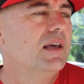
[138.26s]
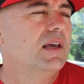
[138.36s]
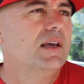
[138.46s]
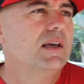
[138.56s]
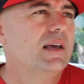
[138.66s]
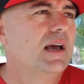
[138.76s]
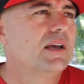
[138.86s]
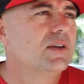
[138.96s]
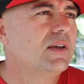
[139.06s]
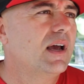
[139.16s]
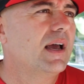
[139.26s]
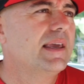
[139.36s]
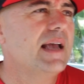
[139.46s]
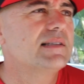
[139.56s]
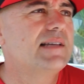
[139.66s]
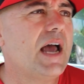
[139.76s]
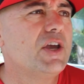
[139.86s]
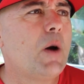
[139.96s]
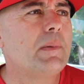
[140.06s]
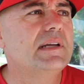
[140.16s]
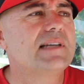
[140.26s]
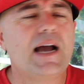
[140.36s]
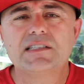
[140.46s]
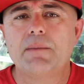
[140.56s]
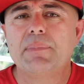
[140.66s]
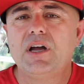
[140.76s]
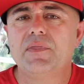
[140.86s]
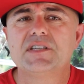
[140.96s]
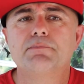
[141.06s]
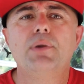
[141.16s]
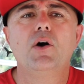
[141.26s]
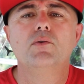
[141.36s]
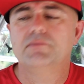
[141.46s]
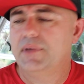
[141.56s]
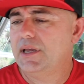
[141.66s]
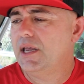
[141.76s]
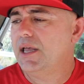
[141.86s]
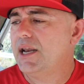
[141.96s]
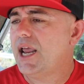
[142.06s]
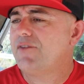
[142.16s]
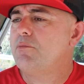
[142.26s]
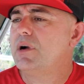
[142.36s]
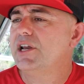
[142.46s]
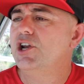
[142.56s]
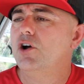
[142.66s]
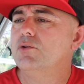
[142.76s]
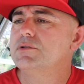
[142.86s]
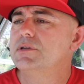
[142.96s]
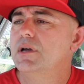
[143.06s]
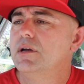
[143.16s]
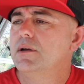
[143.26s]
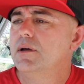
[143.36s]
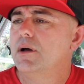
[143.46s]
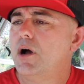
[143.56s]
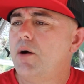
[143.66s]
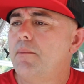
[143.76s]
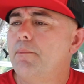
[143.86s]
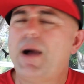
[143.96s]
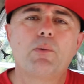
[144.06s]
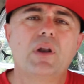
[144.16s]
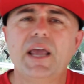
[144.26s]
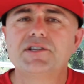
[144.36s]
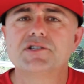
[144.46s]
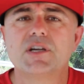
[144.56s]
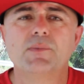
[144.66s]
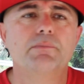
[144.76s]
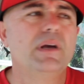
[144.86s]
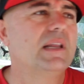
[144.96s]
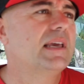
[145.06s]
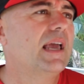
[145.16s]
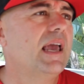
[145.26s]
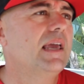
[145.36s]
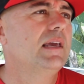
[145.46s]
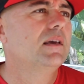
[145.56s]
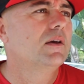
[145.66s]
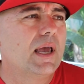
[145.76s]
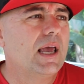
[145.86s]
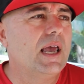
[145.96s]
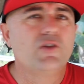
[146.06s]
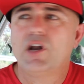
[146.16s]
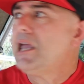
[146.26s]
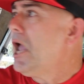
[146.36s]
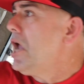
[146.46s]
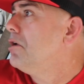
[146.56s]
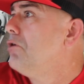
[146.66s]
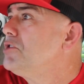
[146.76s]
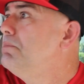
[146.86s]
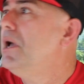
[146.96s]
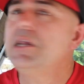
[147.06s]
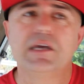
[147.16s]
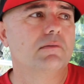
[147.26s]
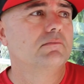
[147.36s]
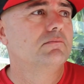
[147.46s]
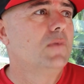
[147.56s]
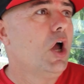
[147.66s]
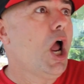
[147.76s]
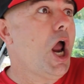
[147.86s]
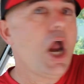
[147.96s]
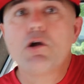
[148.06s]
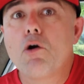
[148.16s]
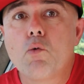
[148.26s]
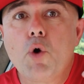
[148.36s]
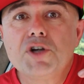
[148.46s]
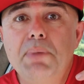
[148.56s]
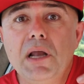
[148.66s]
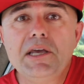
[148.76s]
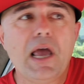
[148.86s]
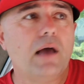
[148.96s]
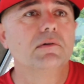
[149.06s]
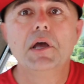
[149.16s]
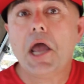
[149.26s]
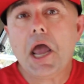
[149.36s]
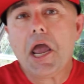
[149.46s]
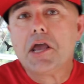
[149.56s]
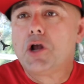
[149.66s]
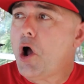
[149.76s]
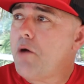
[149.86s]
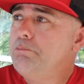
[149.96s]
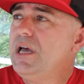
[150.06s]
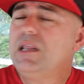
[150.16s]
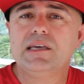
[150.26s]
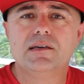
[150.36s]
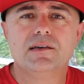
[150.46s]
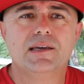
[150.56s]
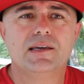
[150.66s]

I can't tell you how many times I've been on this boat, and everybody knows my relationship with Billy K. And they're like, hey, there's Billy. Hey, where's Billy at? Hey, call Billy.